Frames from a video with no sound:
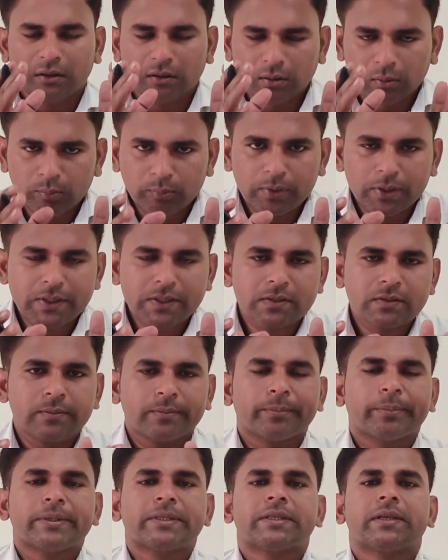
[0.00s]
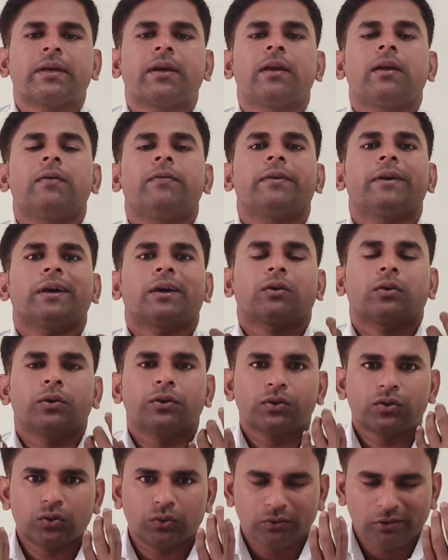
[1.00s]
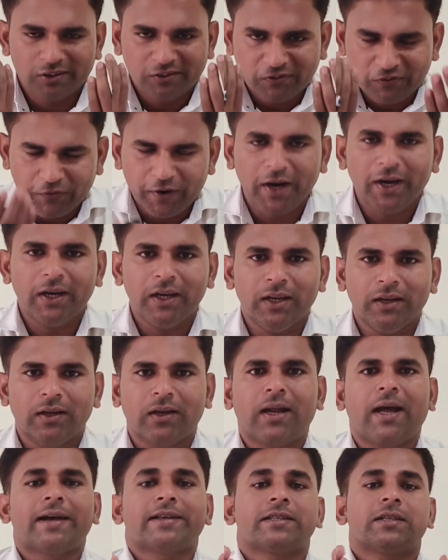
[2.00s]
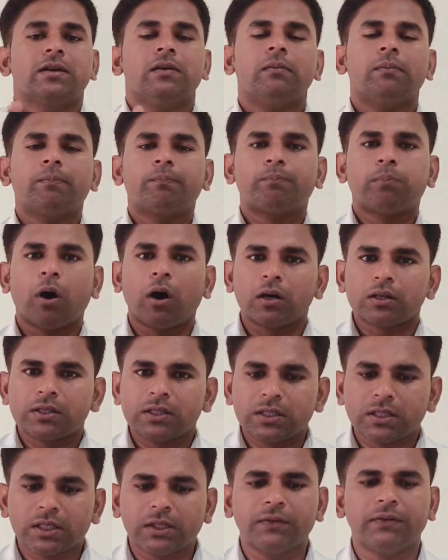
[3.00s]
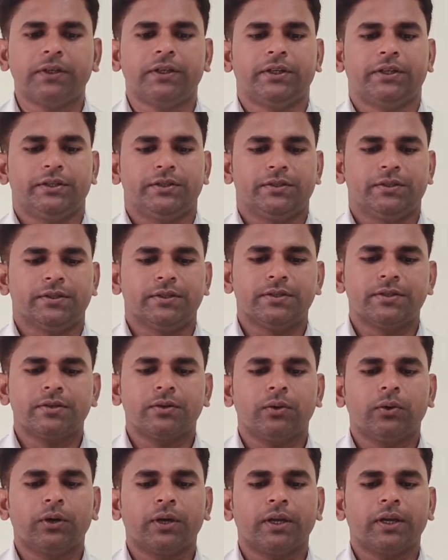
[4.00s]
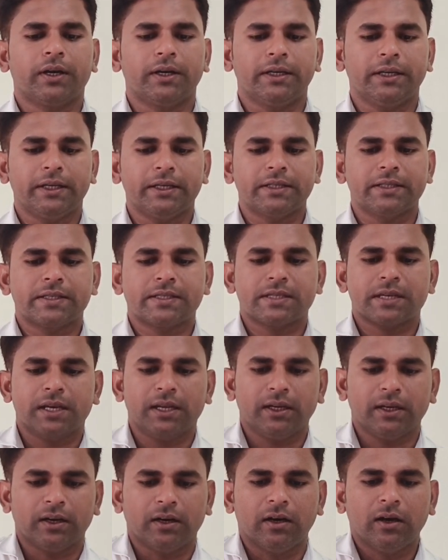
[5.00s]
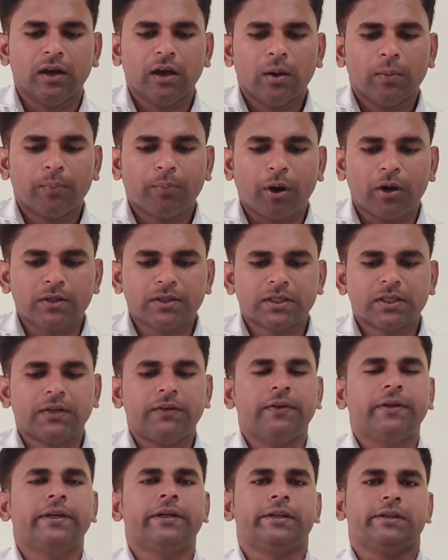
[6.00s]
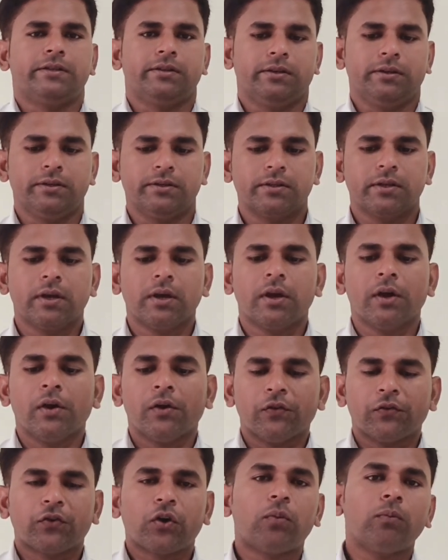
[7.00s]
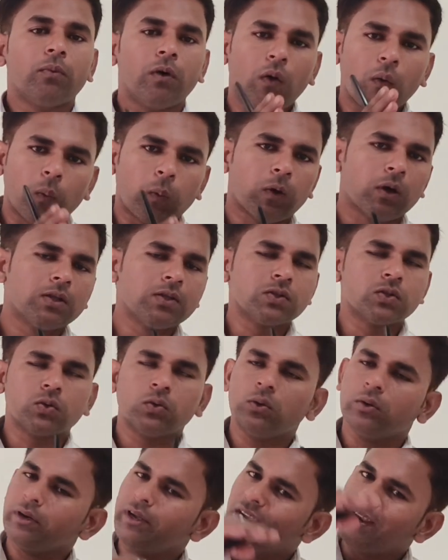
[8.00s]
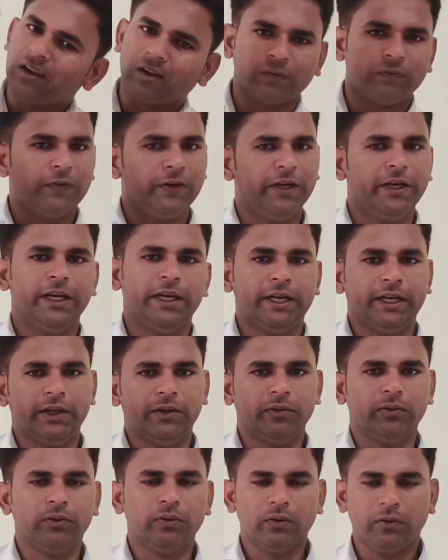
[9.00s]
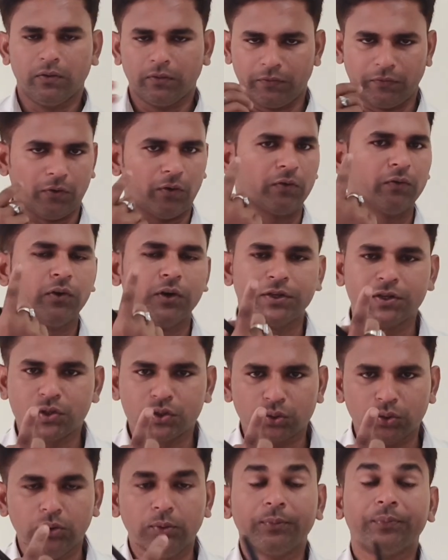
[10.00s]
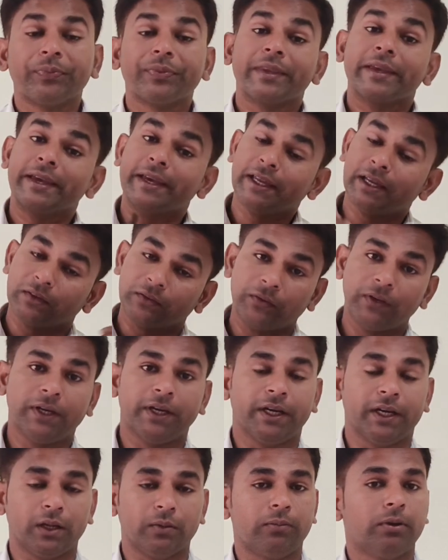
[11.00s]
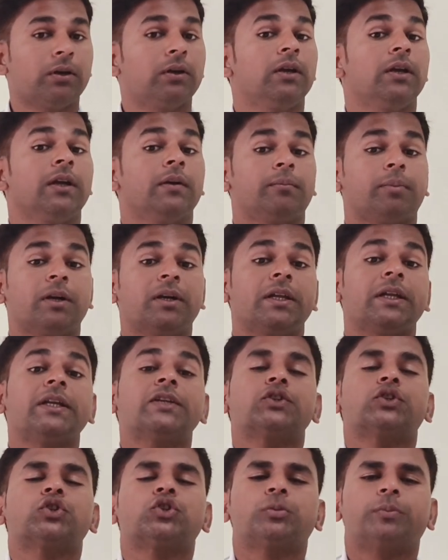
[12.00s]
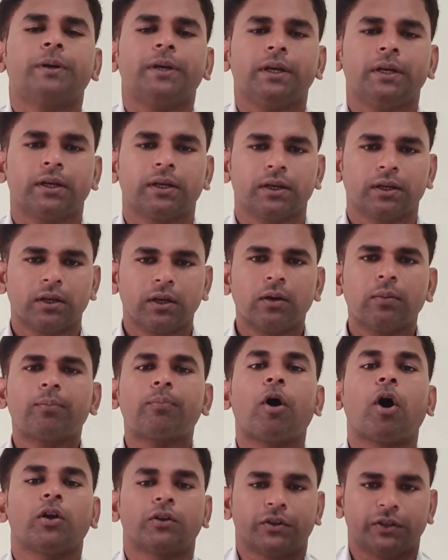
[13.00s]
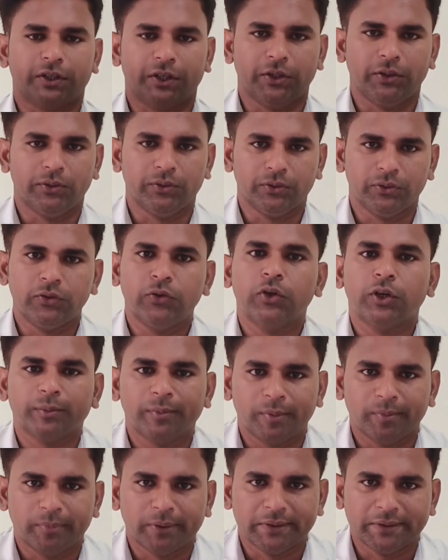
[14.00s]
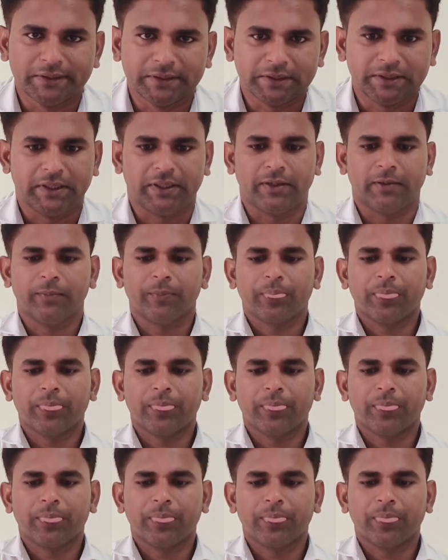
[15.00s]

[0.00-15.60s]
numbers basically we are going to define here as a positive integers. Okay, now here is it telling now positive integers from 1 to infinity. From 1 to infinity, but it should be positive. Do remember this thing.